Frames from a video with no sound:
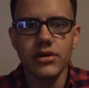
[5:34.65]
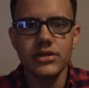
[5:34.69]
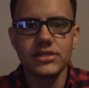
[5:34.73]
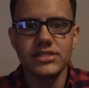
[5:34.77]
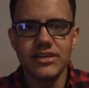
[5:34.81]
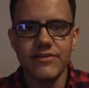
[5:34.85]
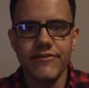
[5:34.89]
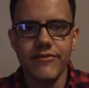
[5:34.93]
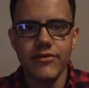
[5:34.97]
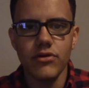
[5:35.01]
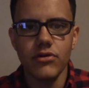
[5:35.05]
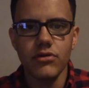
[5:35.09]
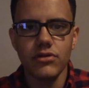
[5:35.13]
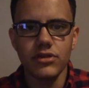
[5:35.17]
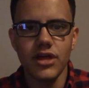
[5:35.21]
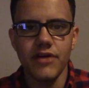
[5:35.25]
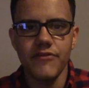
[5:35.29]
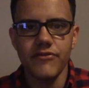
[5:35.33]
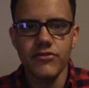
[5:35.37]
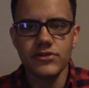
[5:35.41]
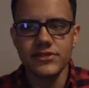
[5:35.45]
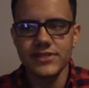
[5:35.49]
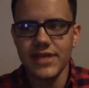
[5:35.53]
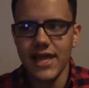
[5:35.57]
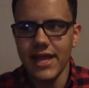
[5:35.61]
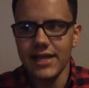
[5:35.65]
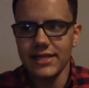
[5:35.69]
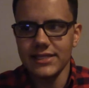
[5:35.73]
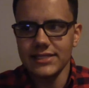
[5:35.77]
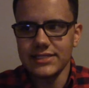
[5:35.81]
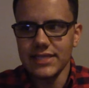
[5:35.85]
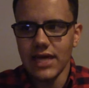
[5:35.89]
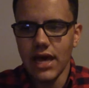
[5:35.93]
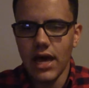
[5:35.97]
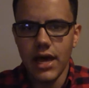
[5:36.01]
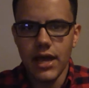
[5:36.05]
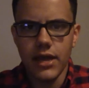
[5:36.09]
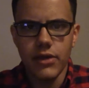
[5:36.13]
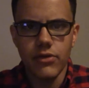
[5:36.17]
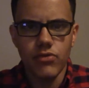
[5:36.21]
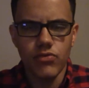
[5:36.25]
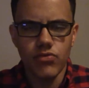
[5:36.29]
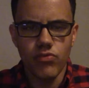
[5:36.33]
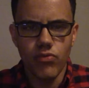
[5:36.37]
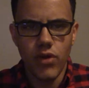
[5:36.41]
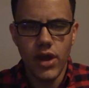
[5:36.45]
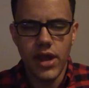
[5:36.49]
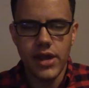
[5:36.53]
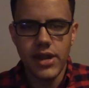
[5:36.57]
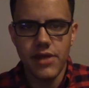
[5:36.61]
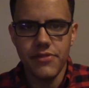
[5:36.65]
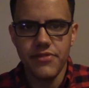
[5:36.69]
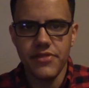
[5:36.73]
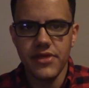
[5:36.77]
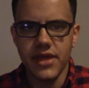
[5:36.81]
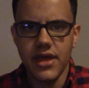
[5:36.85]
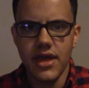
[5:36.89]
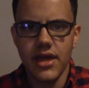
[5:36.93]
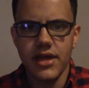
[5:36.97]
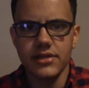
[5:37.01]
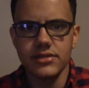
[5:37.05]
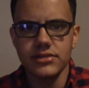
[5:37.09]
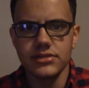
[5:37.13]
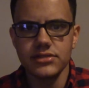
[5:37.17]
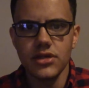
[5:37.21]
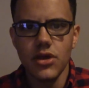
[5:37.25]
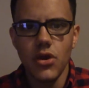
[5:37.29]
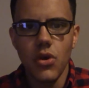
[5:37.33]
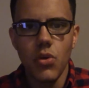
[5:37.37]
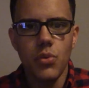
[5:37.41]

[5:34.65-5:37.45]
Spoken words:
difficult levels and dying right at the end